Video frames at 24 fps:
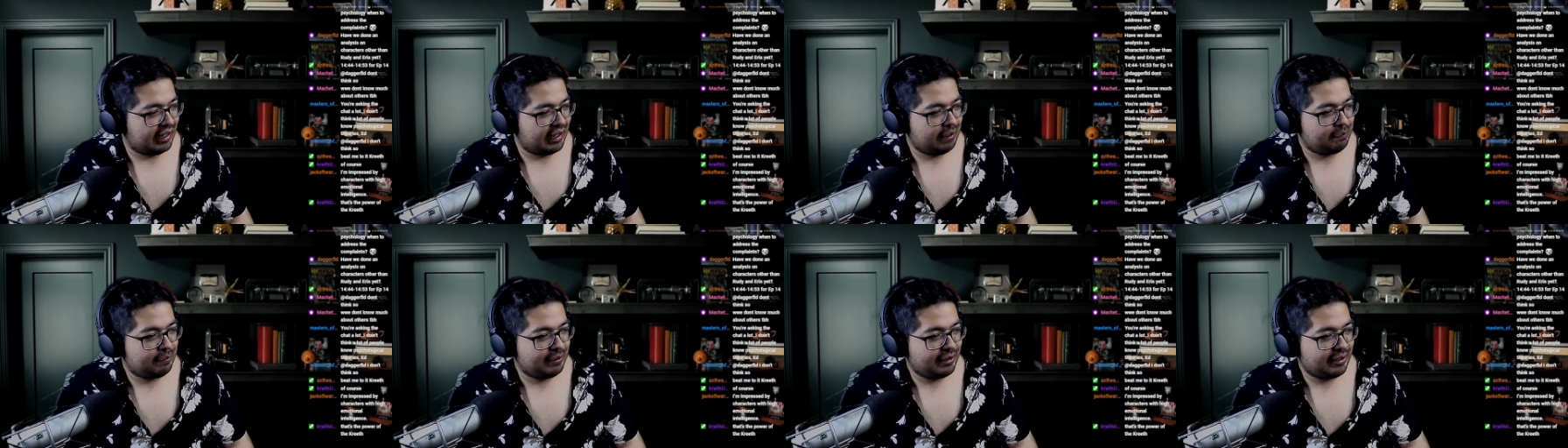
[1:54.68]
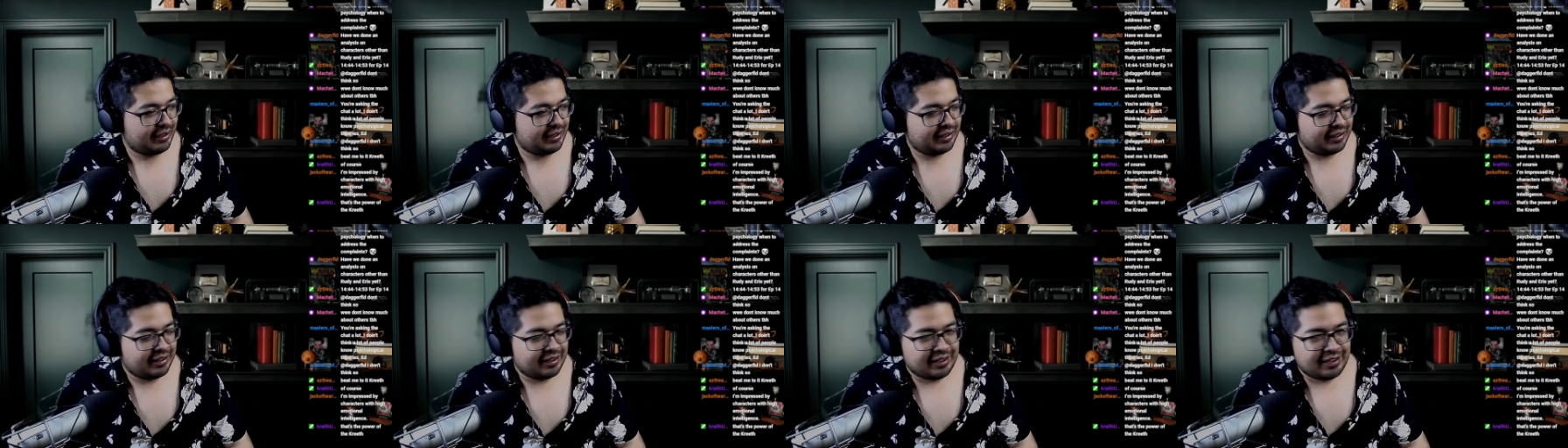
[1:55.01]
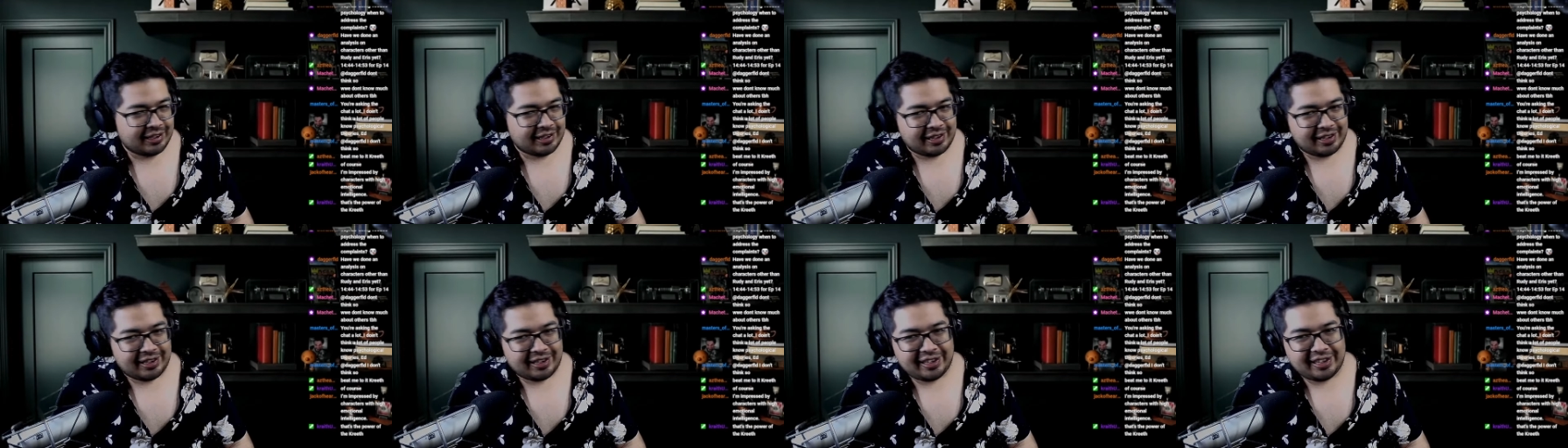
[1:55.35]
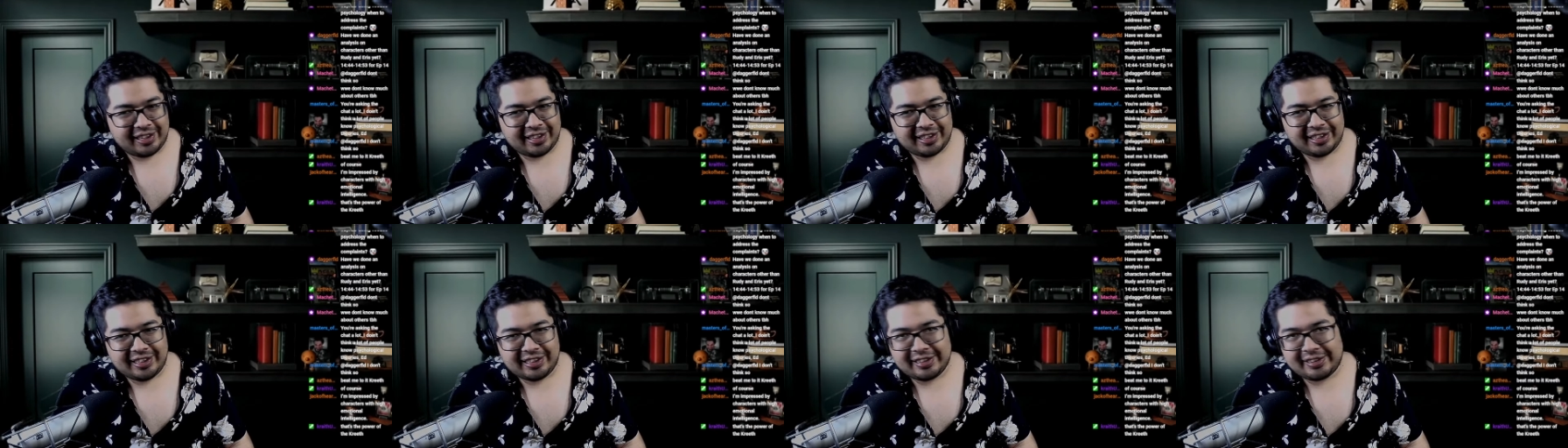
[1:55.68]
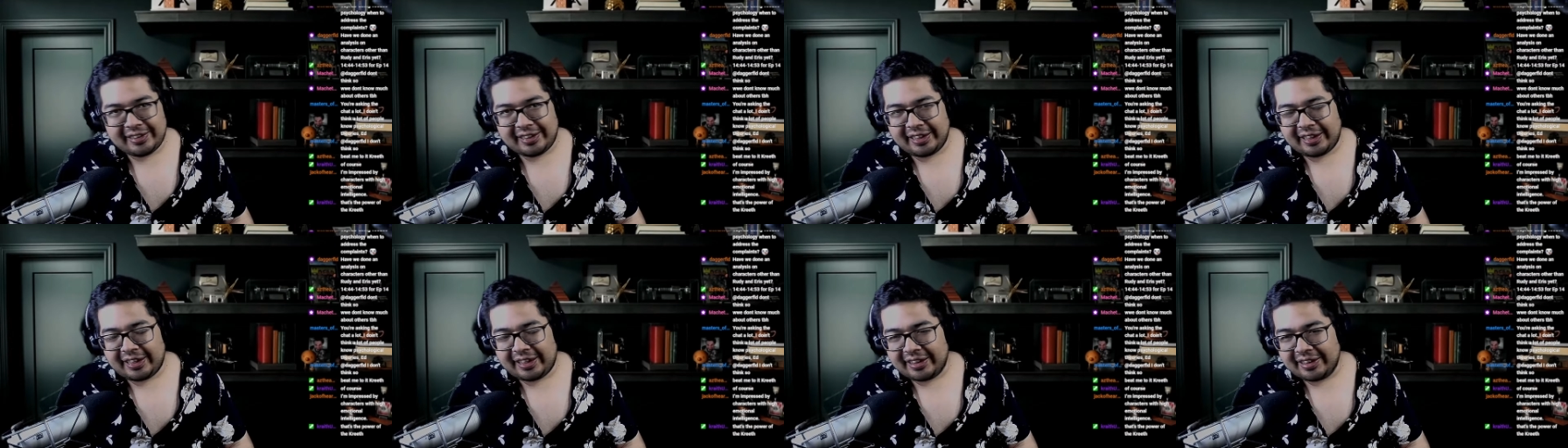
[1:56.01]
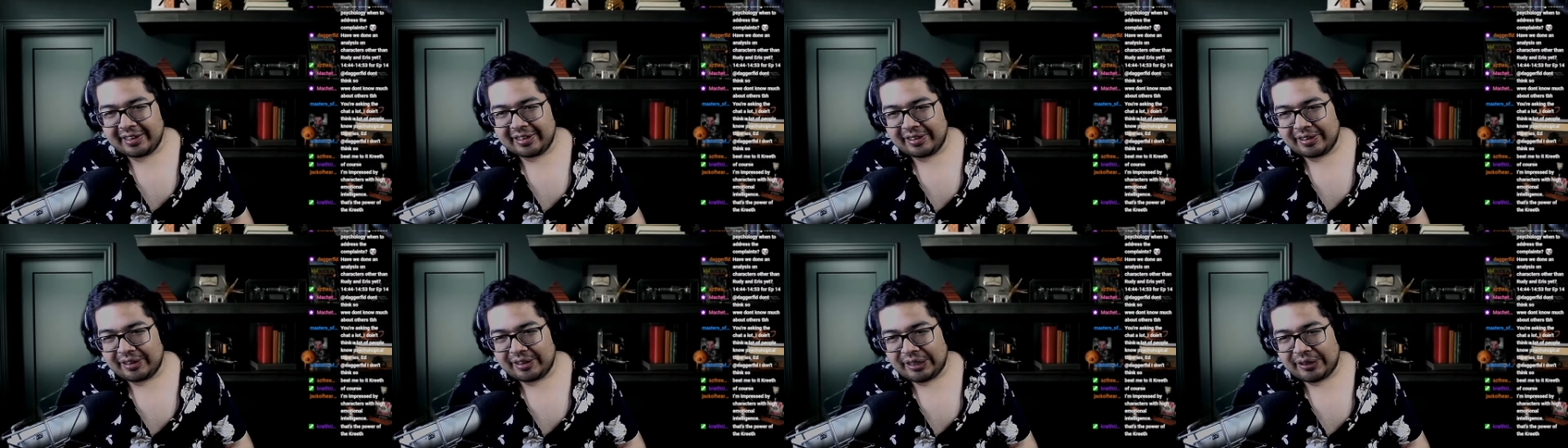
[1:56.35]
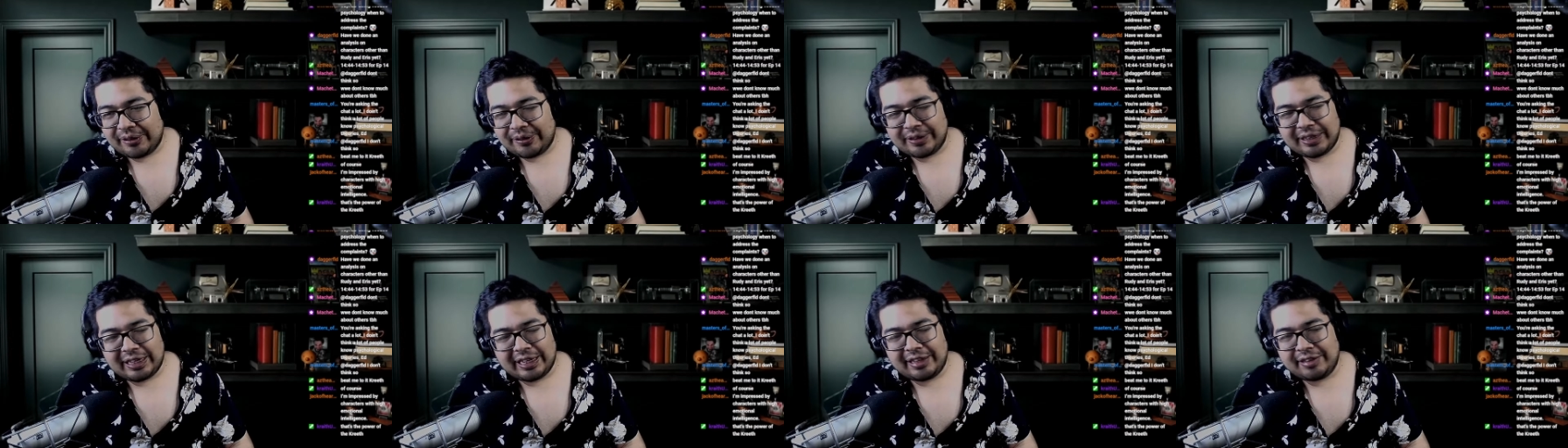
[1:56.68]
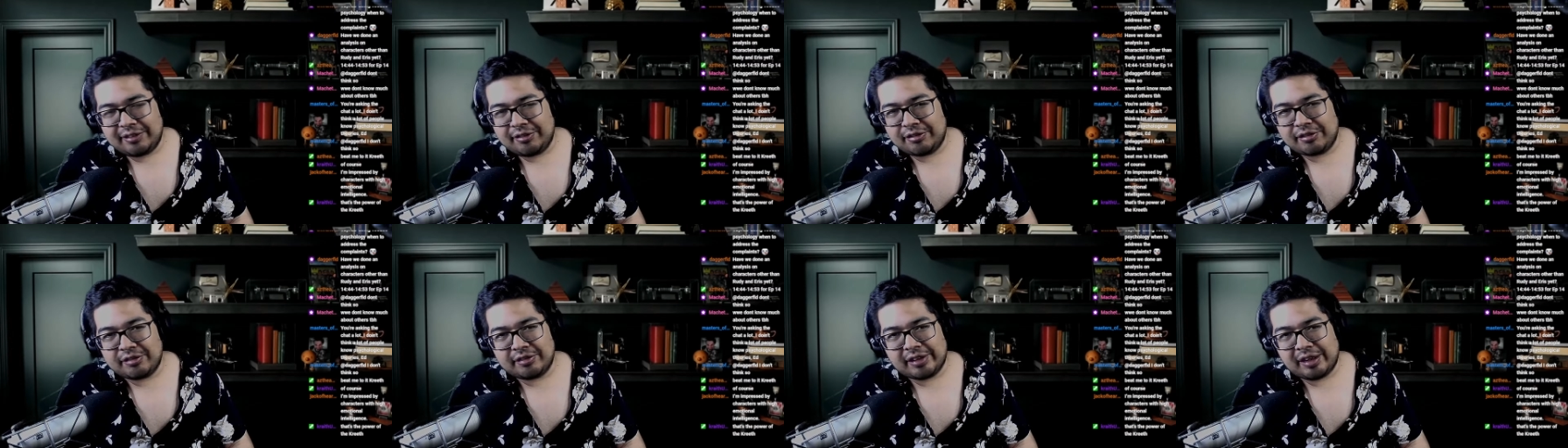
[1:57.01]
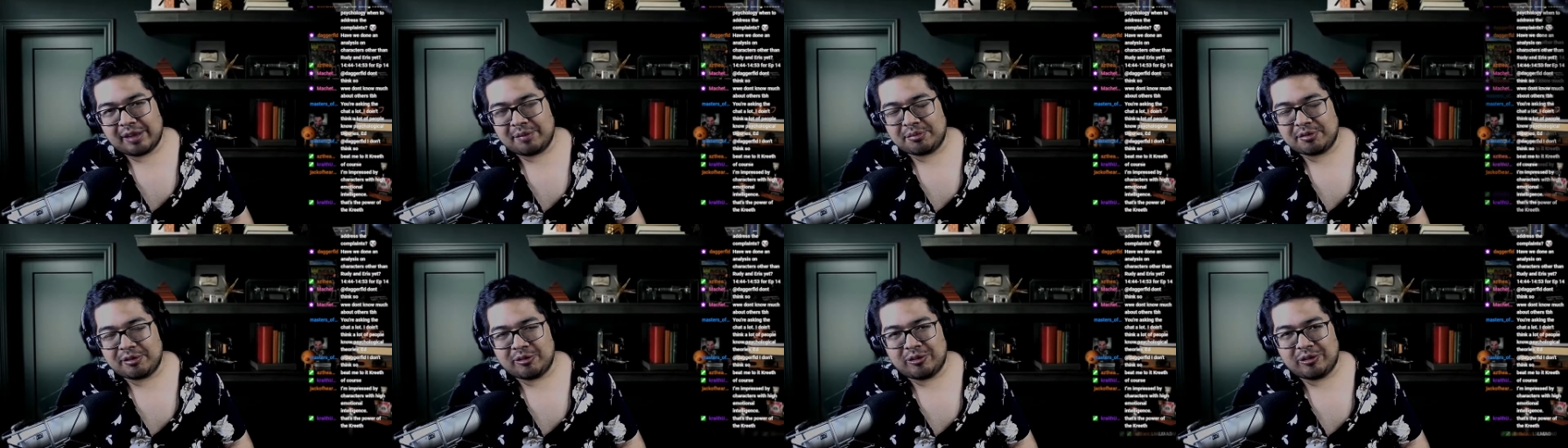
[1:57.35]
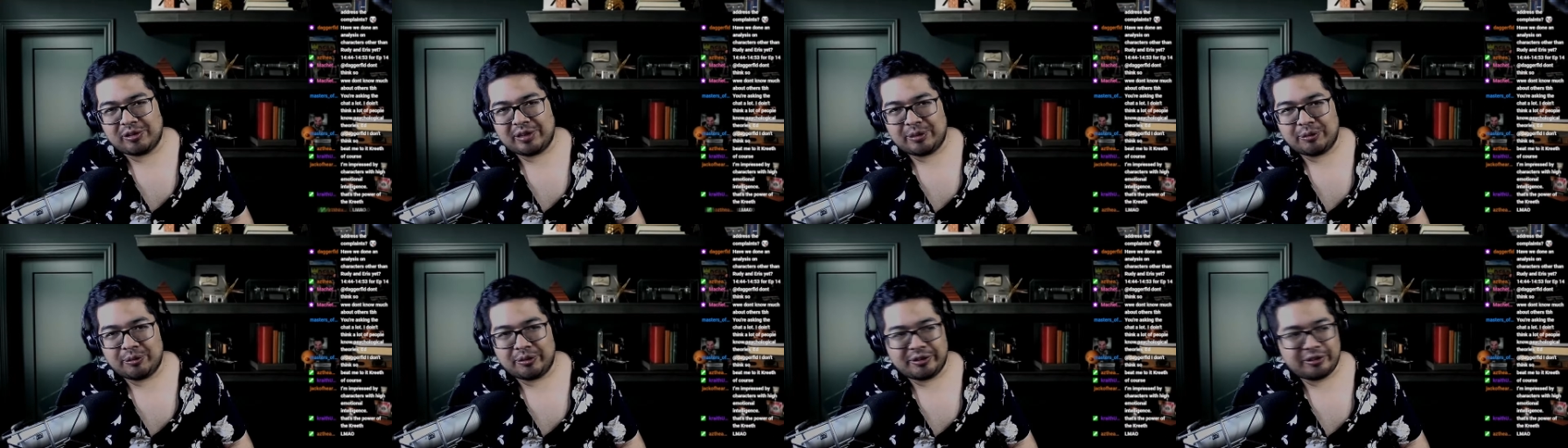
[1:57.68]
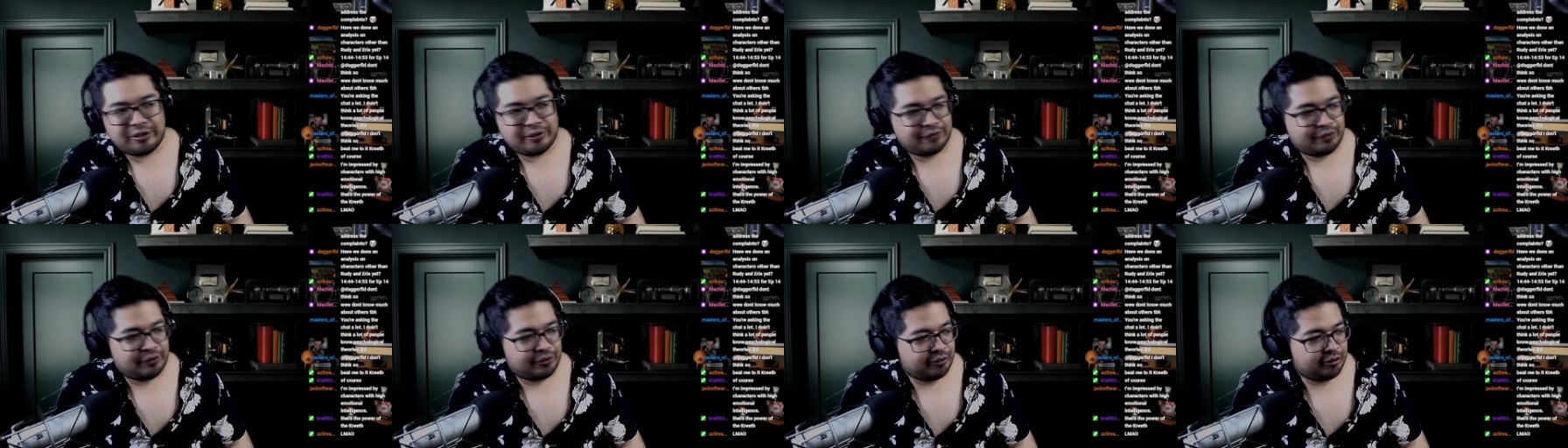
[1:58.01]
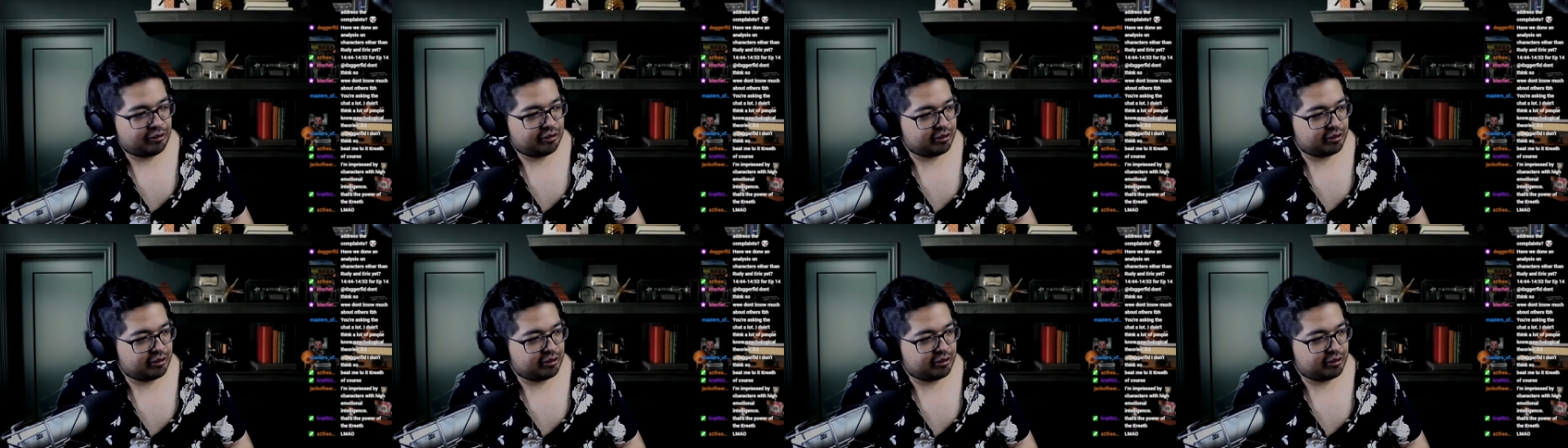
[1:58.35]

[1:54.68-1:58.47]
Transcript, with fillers: happening. I.e. like, oh yeah, this is absolutely wonderful.